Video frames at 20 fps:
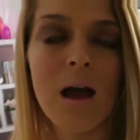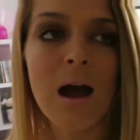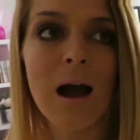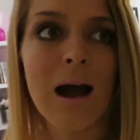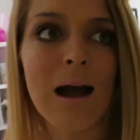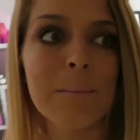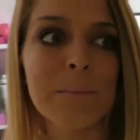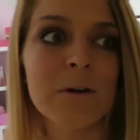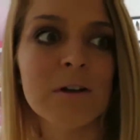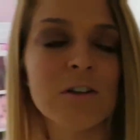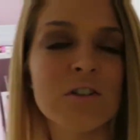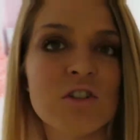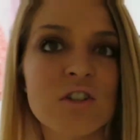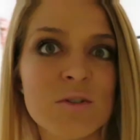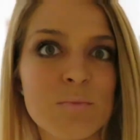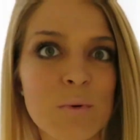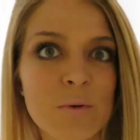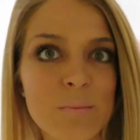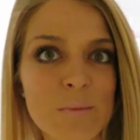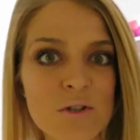going to
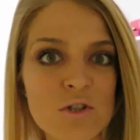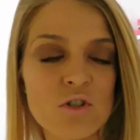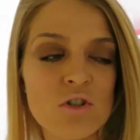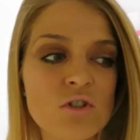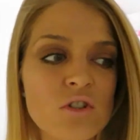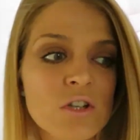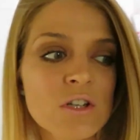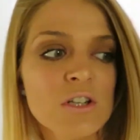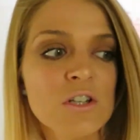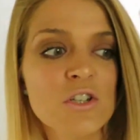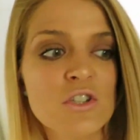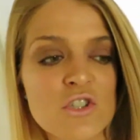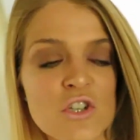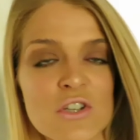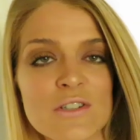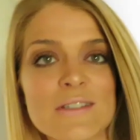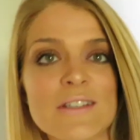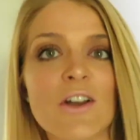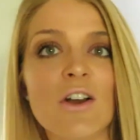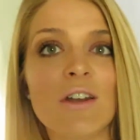just put my shoes on and a
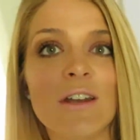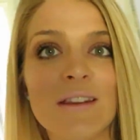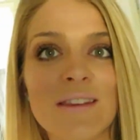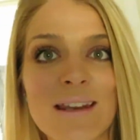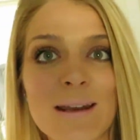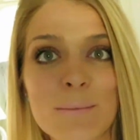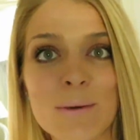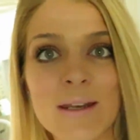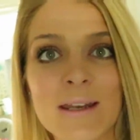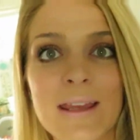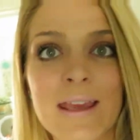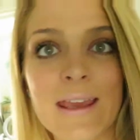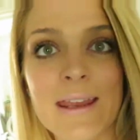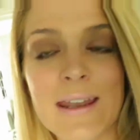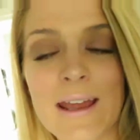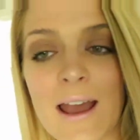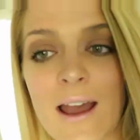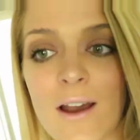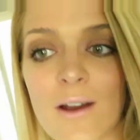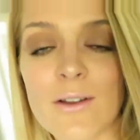jersey on, and then I'm going to
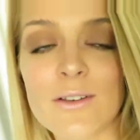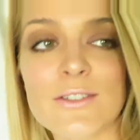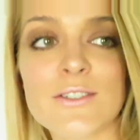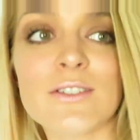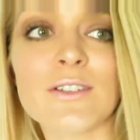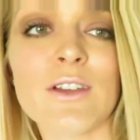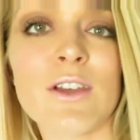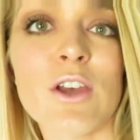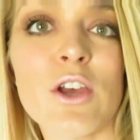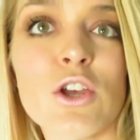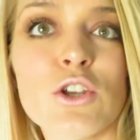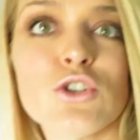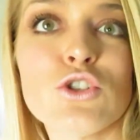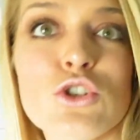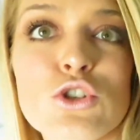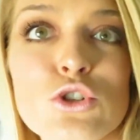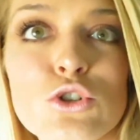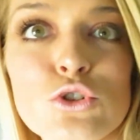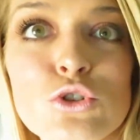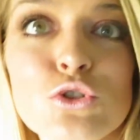head out
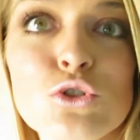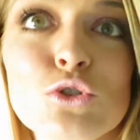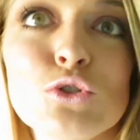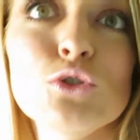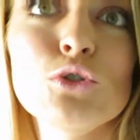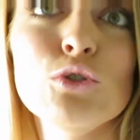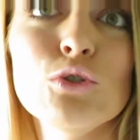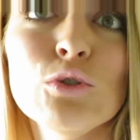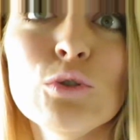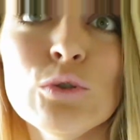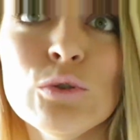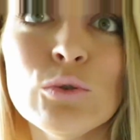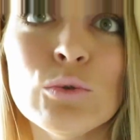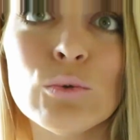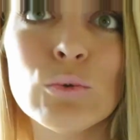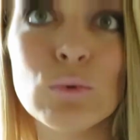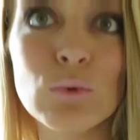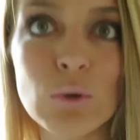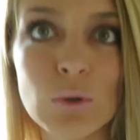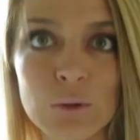to
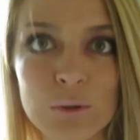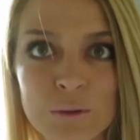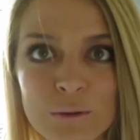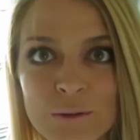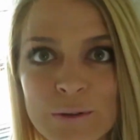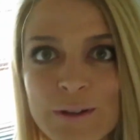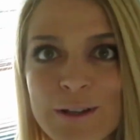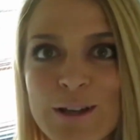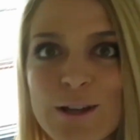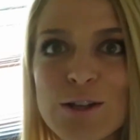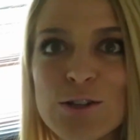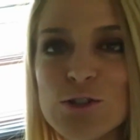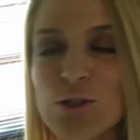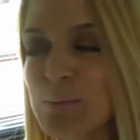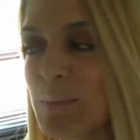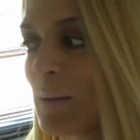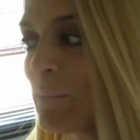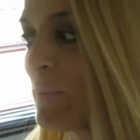my